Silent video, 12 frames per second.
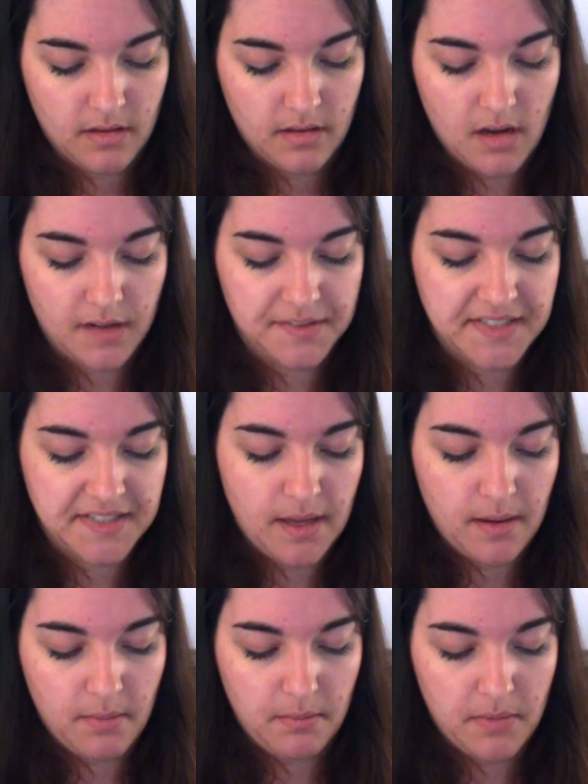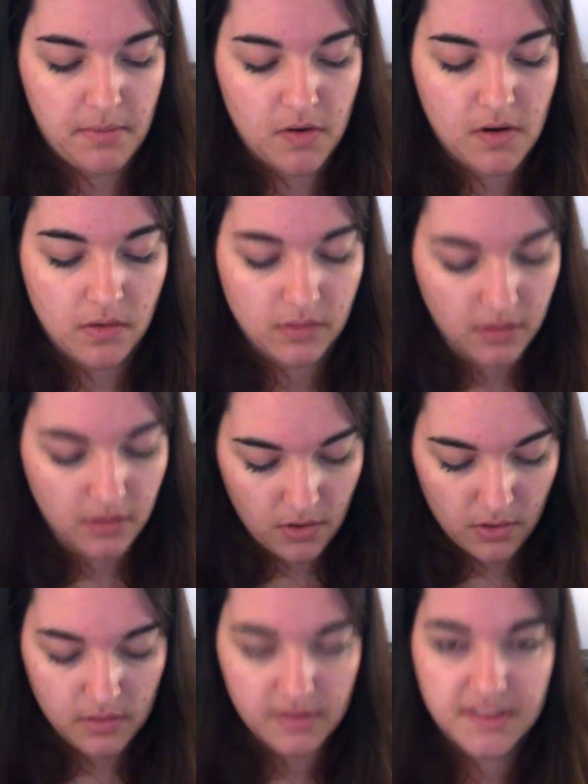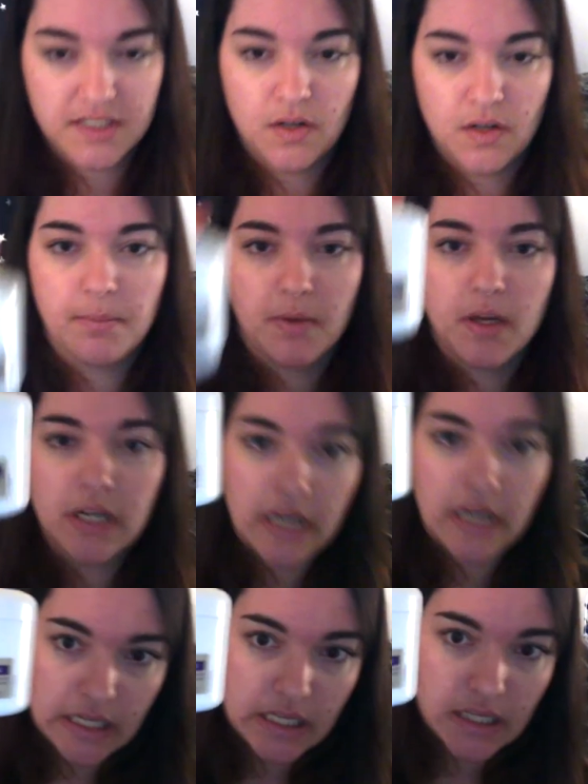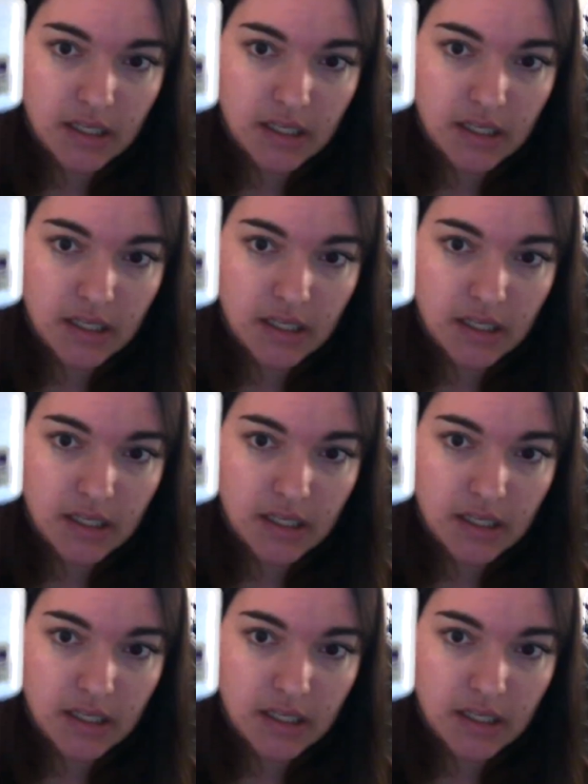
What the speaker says: Aussie Miracle Curls Cream Pudding.